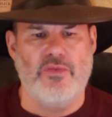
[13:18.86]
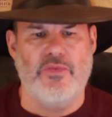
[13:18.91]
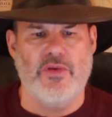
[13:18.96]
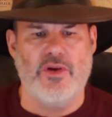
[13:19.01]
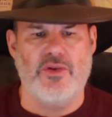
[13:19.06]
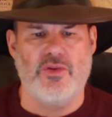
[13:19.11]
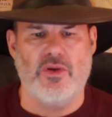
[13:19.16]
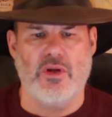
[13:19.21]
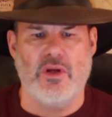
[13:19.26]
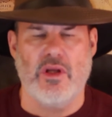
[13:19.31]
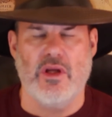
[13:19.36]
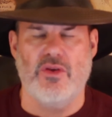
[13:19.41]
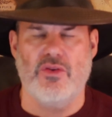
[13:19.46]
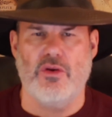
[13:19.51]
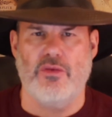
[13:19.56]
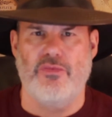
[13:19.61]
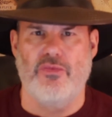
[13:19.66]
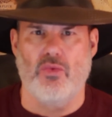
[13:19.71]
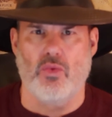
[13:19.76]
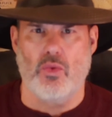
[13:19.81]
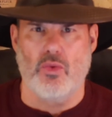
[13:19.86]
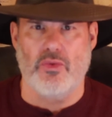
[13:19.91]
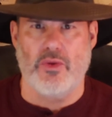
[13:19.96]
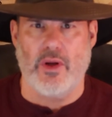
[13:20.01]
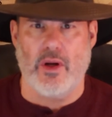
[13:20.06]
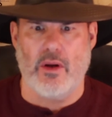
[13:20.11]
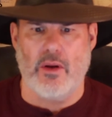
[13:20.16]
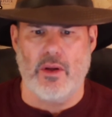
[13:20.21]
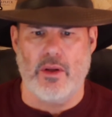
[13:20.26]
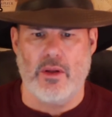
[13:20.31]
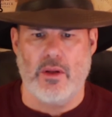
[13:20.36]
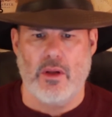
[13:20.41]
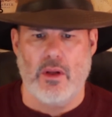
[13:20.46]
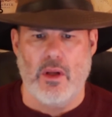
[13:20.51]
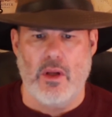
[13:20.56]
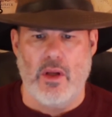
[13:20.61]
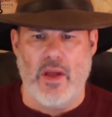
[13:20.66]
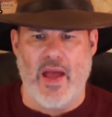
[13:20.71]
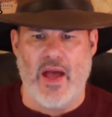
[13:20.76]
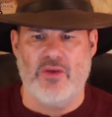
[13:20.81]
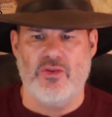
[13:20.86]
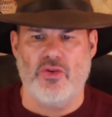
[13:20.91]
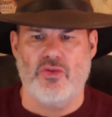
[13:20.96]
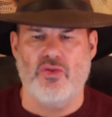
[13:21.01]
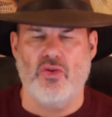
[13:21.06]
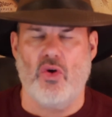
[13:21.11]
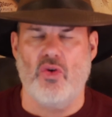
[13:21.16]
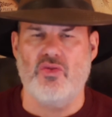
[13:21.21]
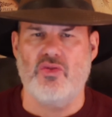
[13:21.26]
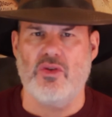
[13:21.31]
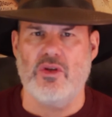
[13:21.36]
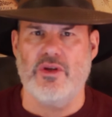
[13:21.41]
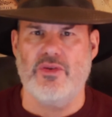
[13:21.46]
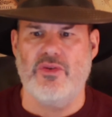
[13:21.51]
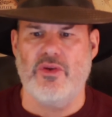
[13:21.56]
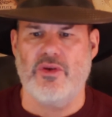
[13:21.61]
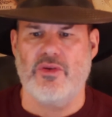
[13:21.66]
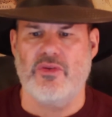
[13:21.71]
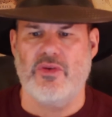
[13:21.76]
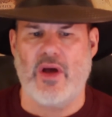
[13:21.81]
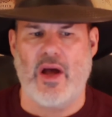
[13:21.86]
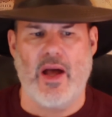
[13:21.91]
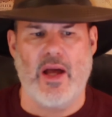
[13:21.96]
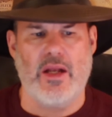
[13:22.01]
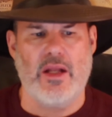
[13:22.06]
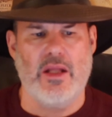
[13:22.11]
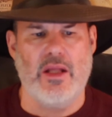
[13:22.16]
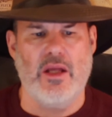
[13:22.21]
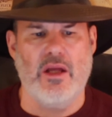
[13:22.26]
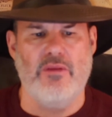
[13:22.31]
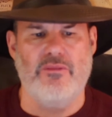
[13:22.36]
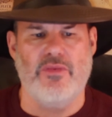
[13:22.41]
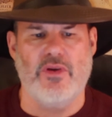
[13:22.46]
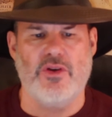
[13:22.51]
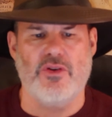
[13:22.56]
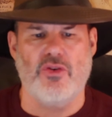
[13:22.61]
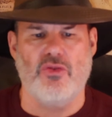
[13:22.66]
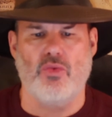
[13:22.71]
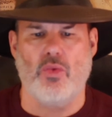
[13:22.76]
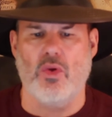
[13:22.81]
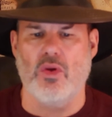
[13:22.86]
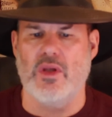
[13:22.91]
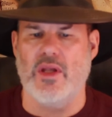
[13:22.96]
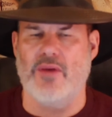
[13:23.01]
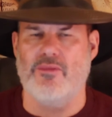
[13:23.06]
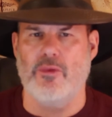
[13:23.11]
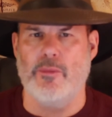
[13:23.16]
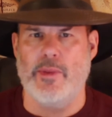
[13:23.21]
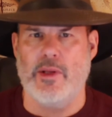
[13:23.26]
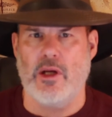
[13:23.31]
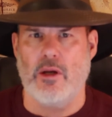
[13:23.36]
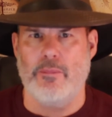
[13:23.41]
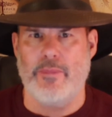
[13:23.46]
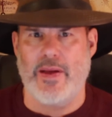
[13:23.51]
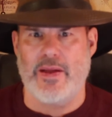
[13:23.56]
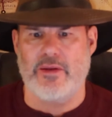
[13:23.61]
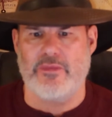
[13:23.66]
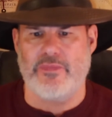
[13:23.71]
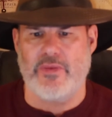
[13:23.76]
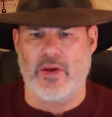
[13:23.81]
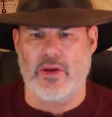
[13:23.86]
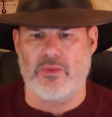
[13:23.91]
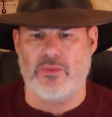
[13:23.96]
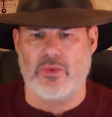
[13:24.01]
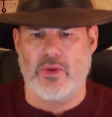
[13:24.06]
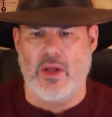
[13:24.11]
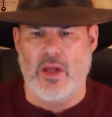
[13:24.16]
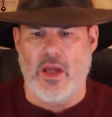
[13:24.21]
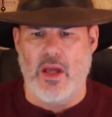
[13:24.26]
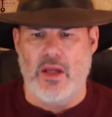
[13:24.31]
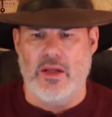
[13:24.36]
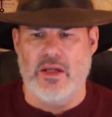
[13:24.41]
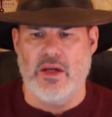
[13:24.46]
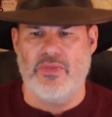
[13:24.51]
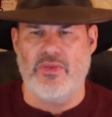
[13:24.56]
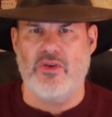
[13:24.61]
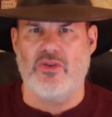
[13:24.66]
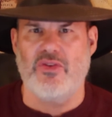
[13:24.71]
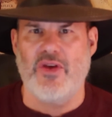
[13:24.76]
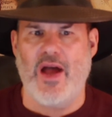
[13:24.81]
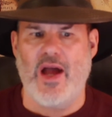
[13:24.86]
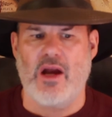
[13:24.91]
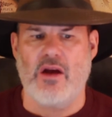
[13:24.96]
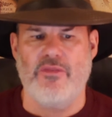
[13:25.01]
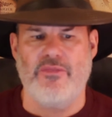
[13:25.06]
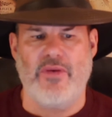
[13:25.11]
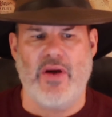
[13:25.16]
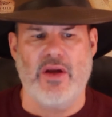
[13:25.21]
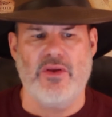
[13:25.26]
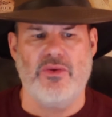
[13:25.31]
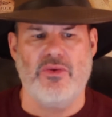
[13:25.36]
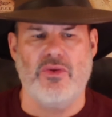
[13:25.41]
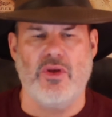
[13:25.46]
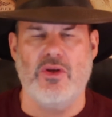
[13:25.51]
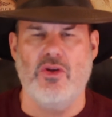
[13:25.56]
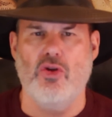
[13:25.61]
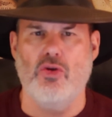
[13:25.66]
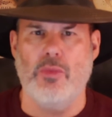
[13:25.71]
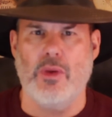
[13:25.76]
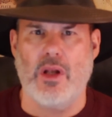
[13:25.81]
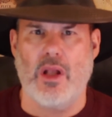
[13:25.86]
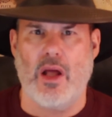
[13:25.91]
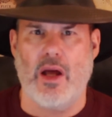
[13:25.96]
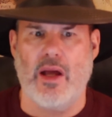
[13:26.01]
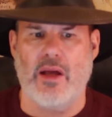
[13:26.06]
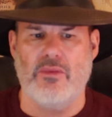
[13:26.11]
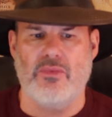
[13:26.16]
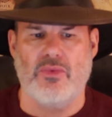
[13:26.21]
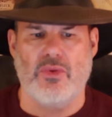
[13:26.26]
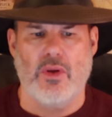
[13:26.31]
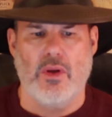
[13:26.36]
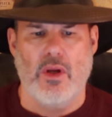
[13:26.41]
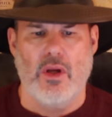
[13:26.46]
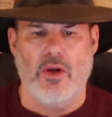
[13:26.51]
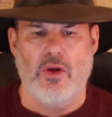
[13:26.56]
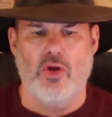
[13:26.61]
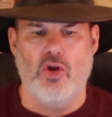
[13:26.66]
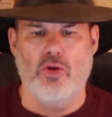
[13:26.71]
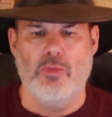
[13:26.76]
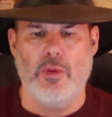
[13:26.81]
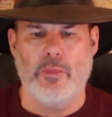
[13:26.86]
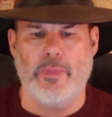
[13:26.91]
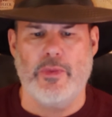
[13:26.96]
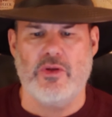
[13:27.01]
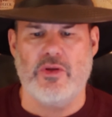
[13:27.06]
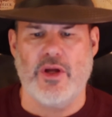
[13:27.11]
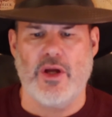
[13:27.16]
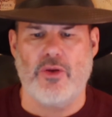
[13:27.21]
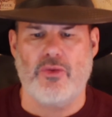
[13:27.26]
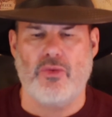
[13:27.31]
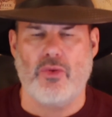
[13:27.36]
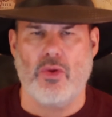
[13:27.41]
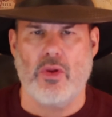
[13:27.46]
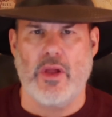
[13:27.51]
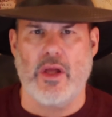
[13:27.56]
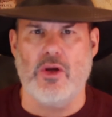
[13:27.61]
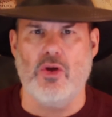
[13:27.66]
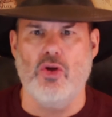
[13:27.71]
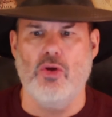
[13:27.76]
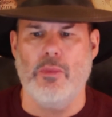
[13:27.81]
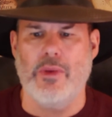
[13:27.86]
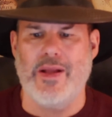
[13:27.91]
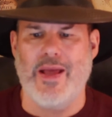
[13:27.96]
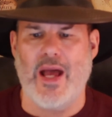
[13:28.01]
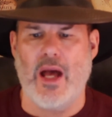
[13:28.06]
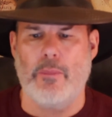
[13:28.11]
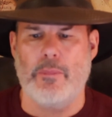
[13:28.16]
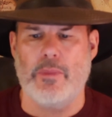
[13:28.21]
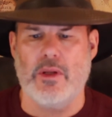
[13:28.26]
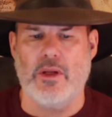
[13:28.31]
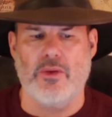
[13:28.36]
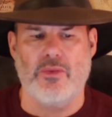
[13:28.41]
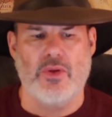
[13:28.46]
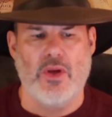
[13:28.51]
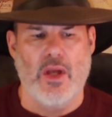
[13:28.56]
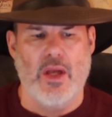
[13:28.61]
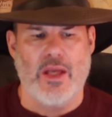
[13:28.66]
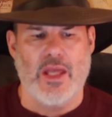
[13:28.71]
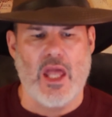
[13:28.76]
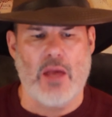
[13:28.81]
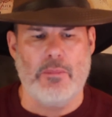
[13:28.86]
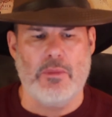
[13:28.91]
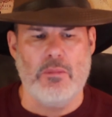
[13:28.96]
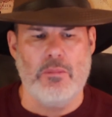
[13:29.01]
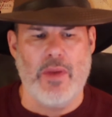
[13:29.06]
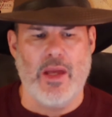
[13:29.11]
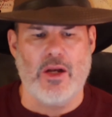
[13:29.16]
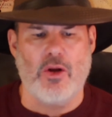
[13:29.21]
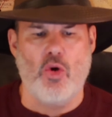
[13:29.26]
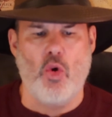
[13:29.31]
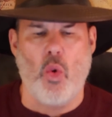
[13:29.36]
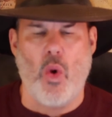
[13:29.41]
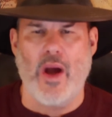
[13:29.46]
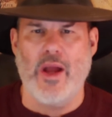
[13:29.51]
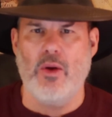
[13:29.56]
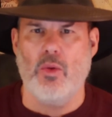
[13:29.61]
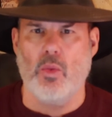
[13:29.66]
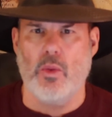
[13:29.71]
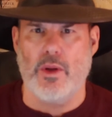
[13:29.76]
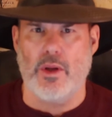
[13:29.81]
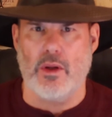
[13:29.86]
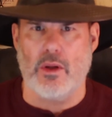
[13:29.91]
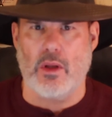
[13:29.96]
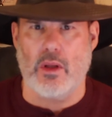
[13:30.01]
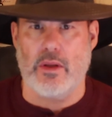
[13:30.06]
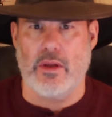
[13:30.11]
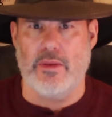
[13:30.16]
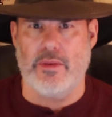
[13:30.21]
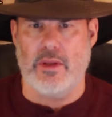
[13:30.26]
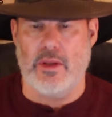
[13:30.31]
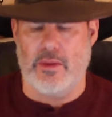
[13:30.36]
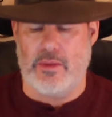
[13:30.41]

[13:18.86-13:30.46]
vision is a fool's errand. As a socialist society he envisions will never become manifest, yet the sacrifices in human lives, human potential, and human happiness can be made quite real in the